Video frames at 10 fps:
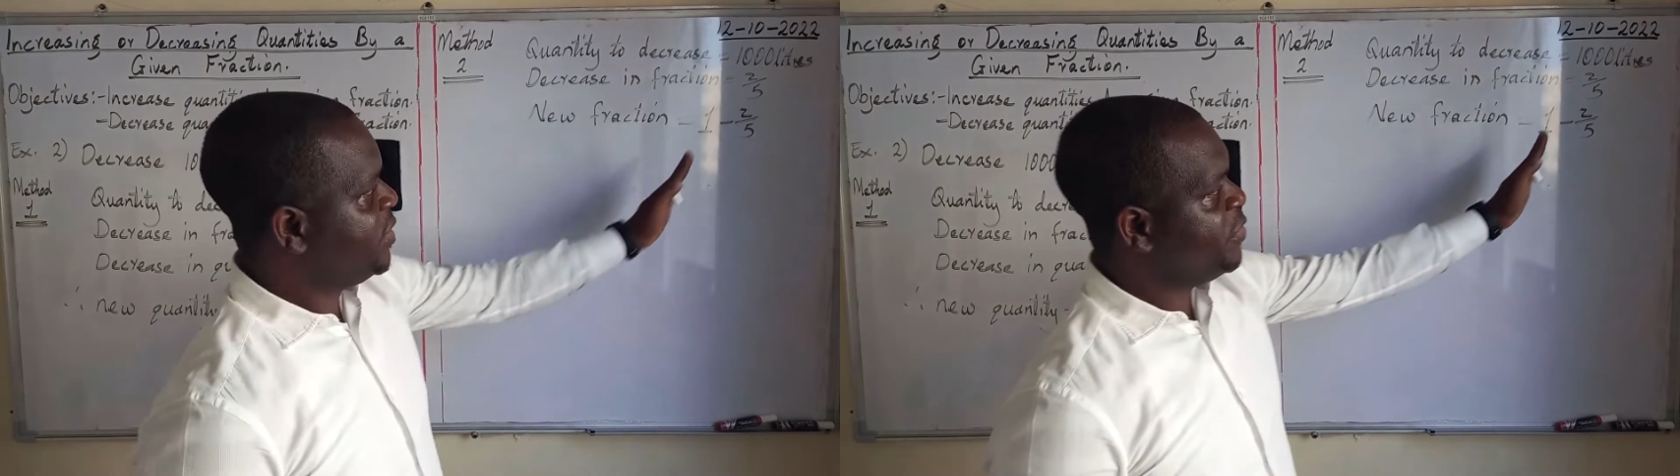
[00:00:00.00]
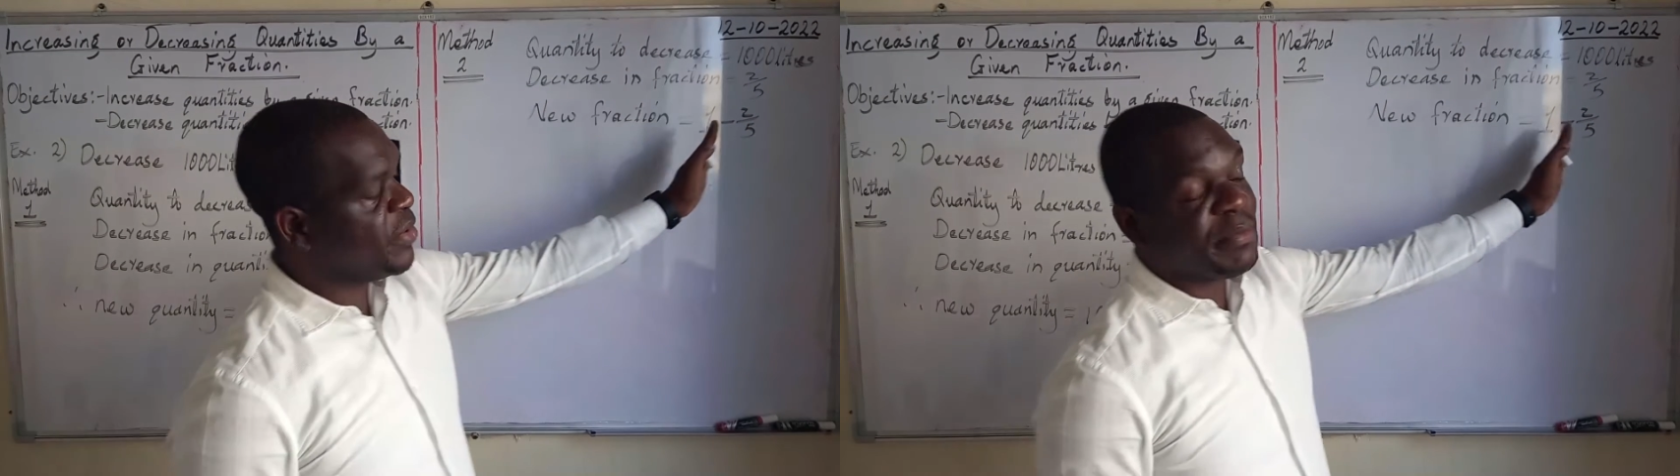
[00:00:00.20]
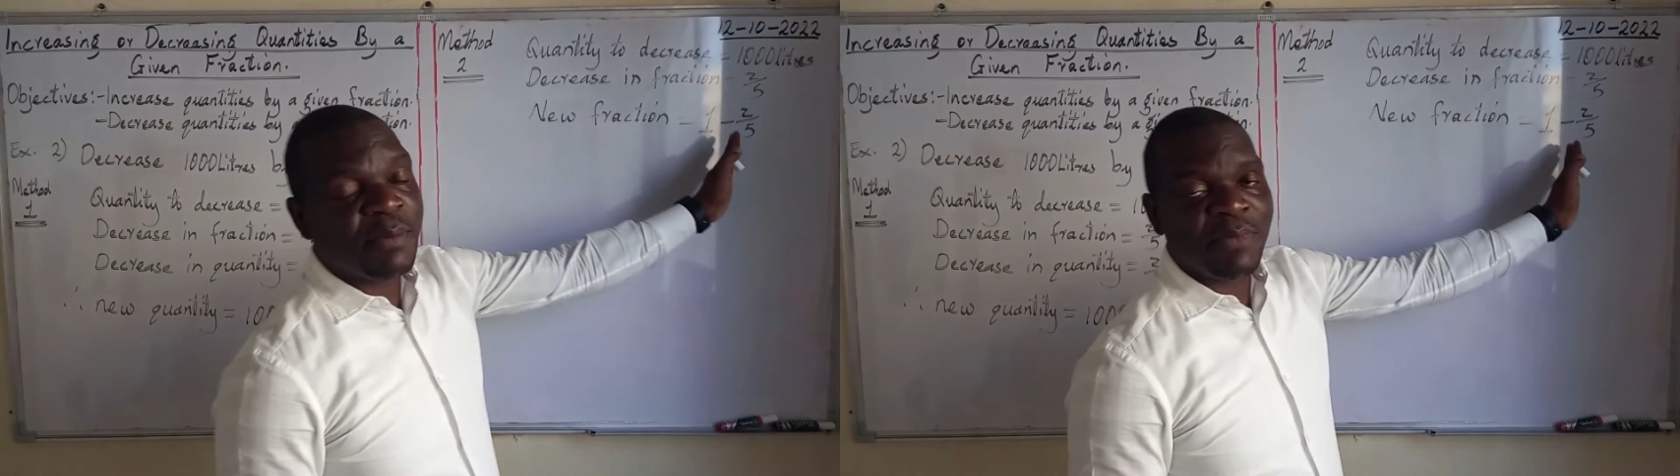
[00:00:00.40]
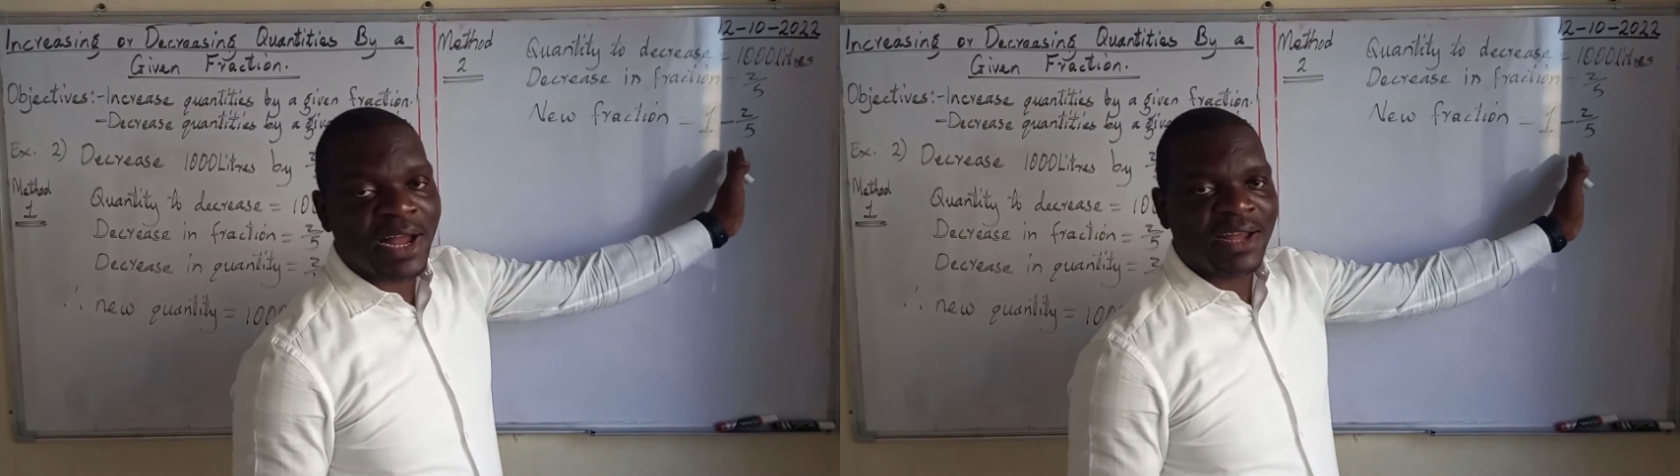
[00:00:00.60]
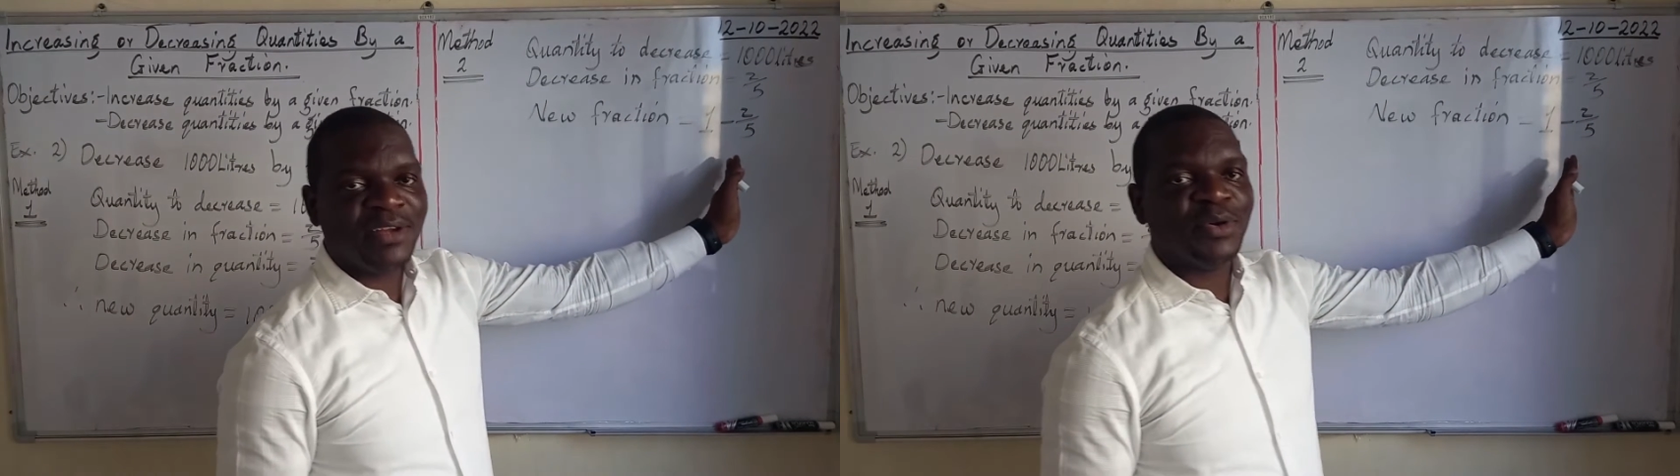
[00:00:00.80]

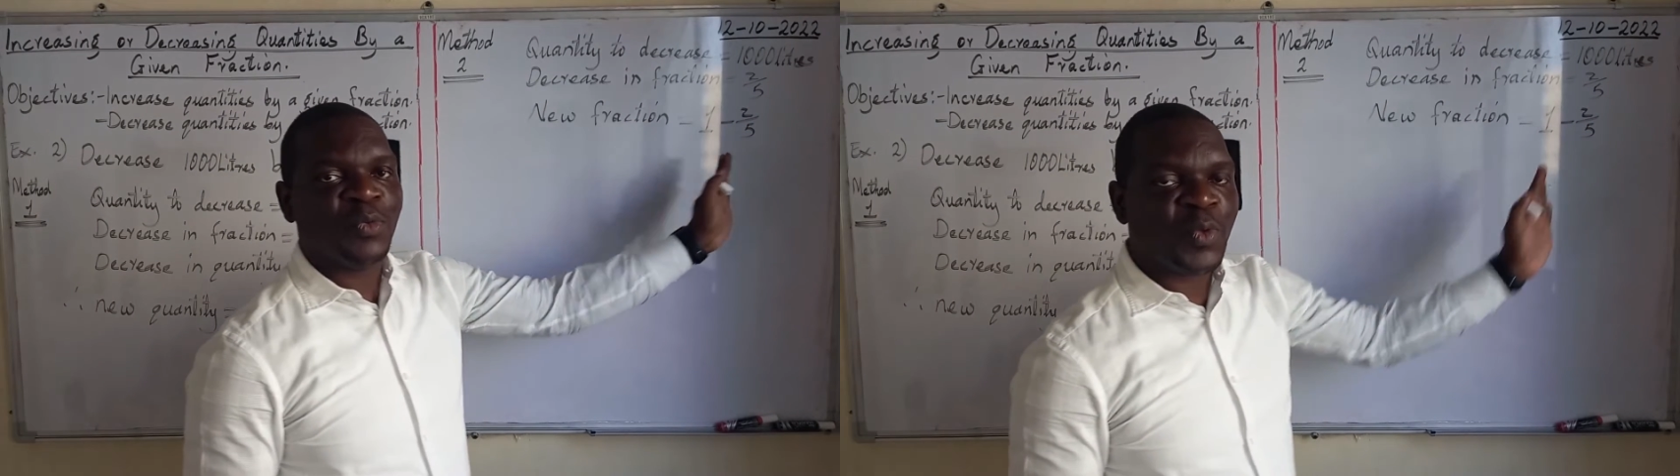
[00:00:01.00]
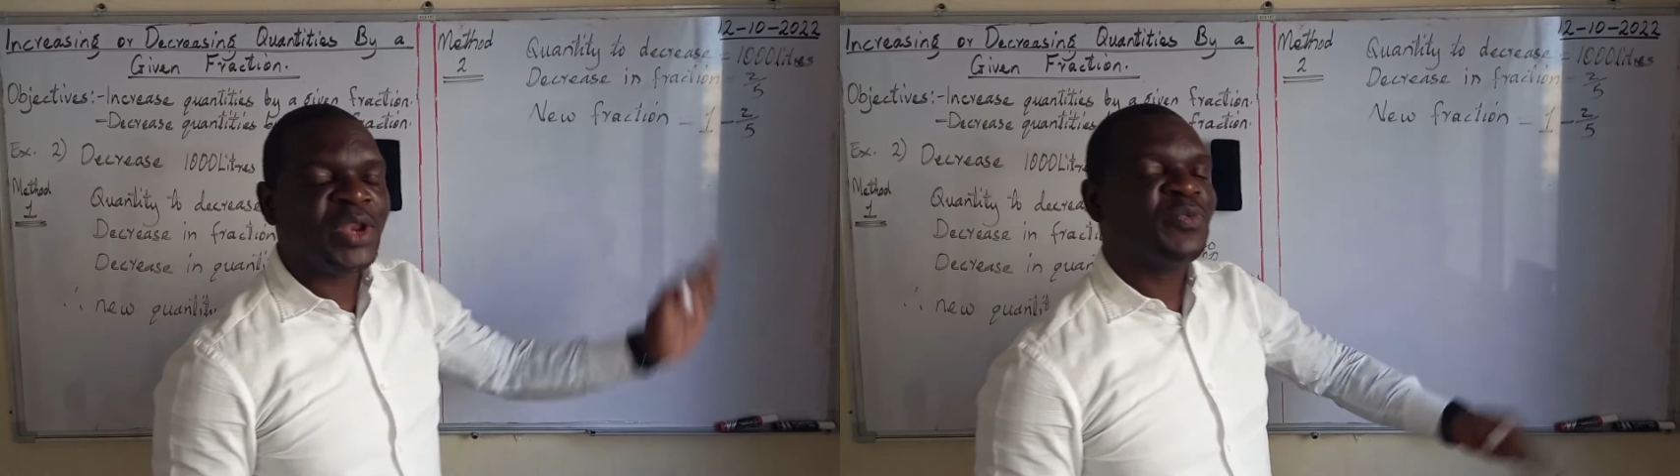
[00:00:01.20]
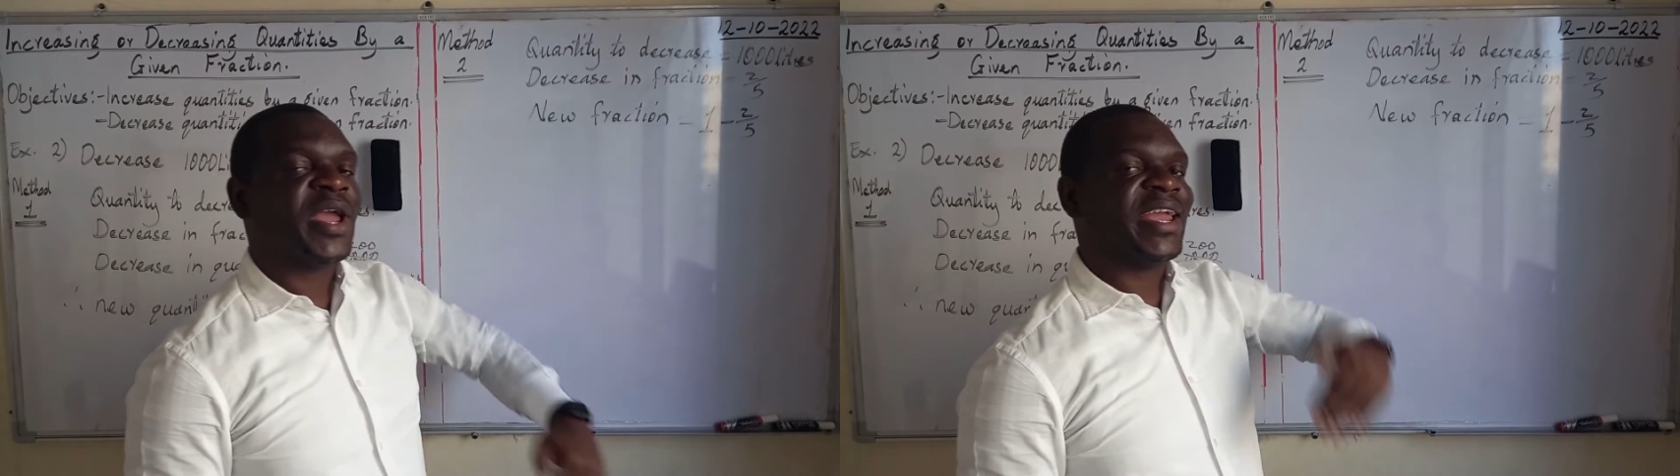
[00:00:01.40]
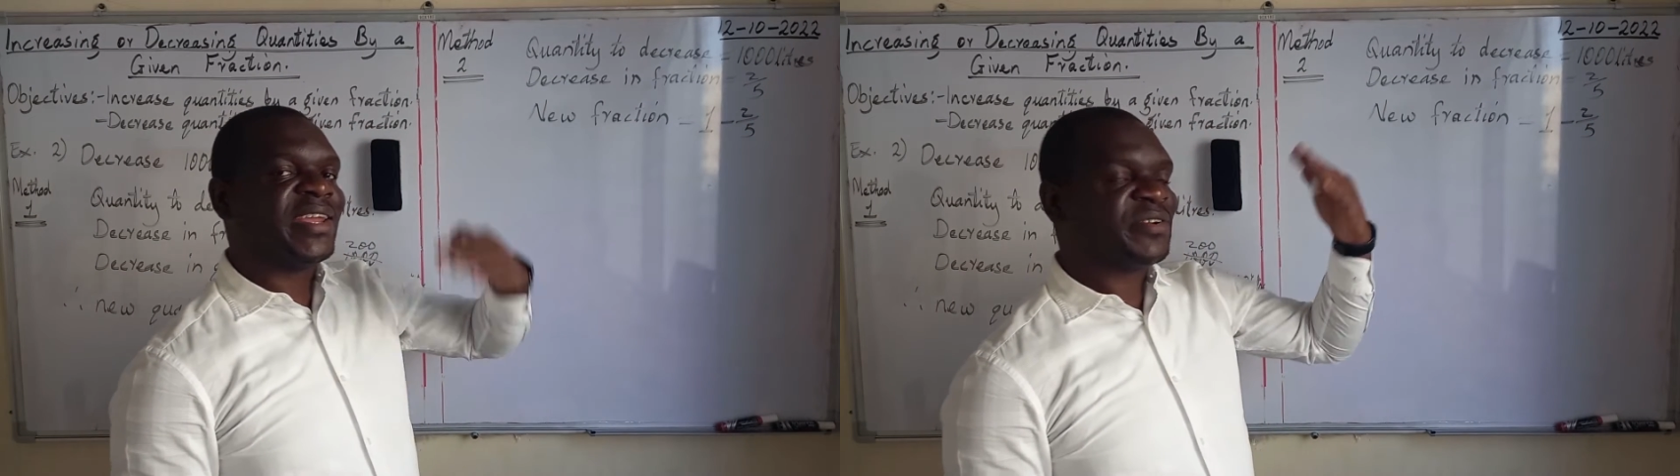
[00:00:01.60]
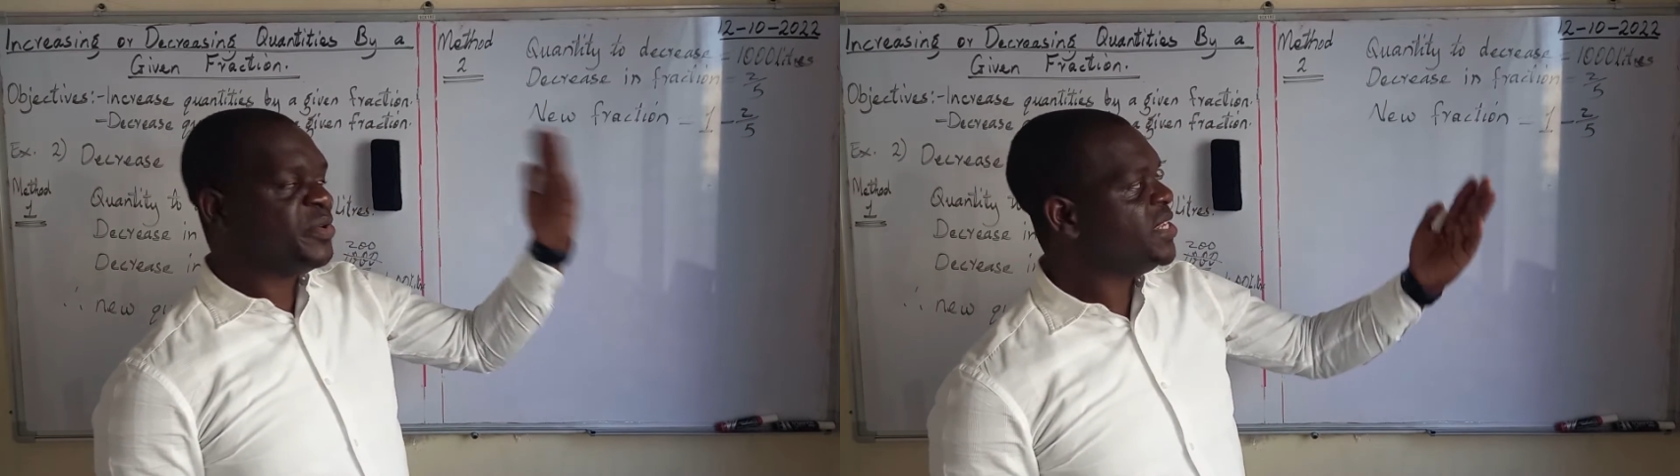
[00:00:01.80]
Remember, when we are
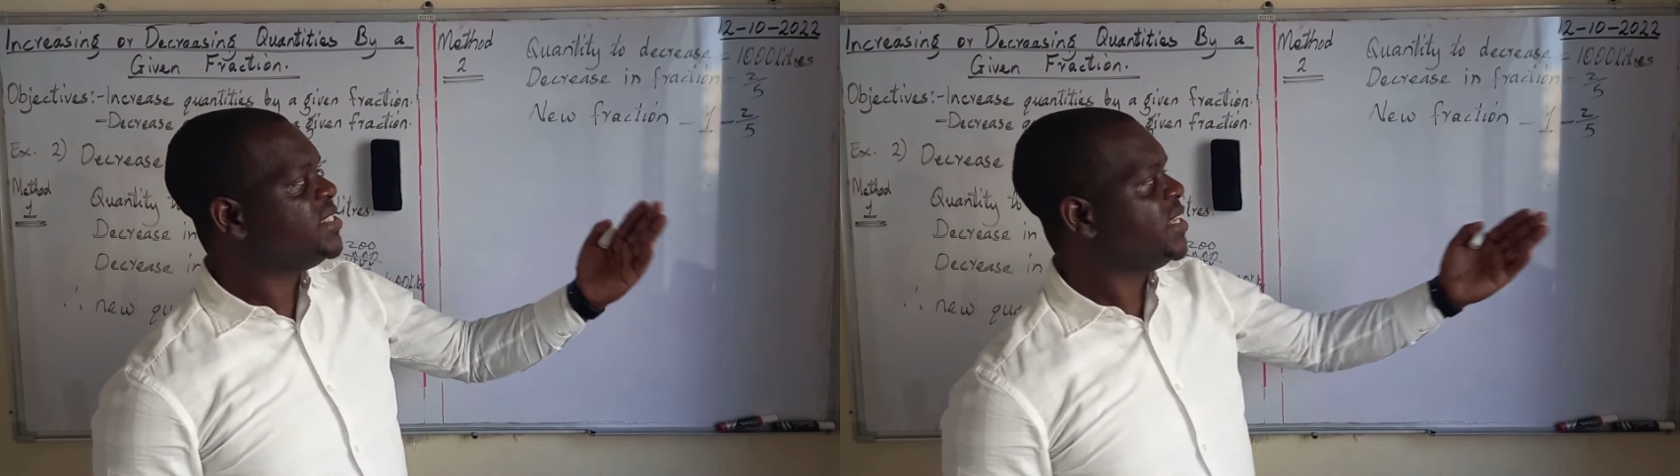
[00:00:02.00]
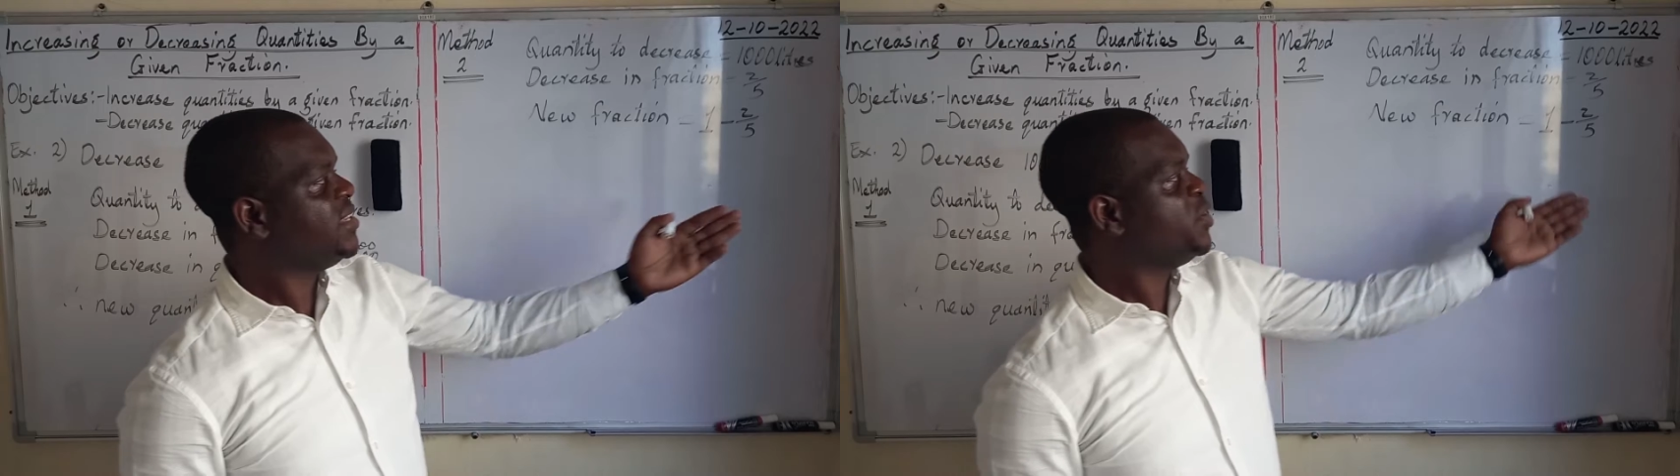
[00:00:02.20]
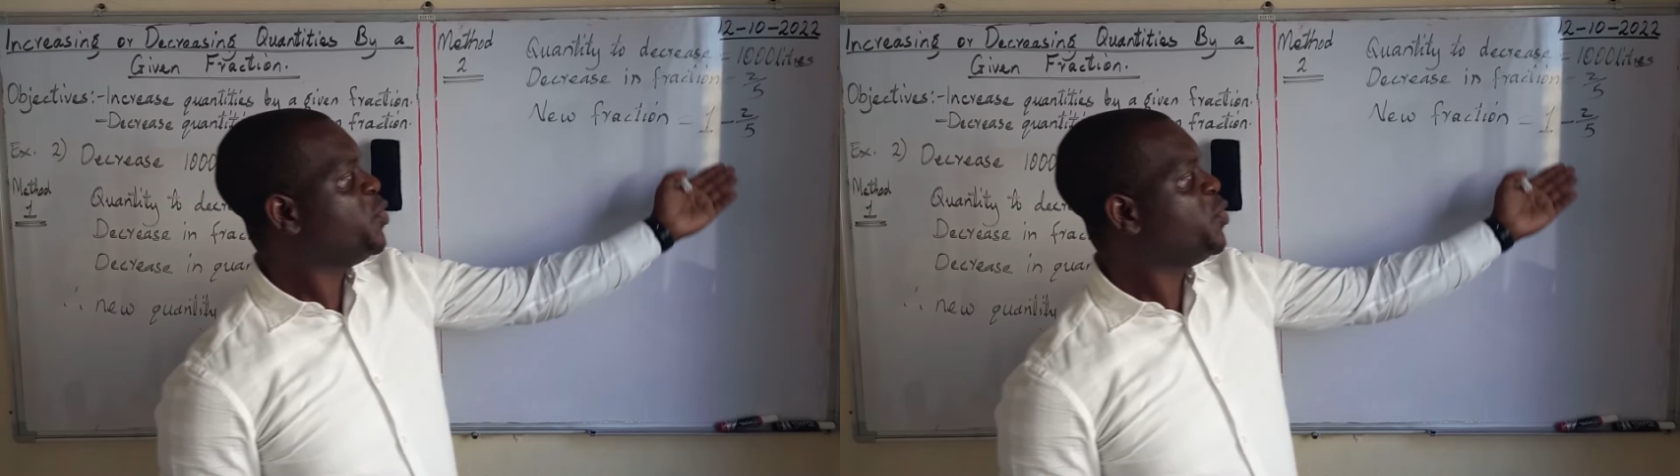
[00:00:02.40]
increasing,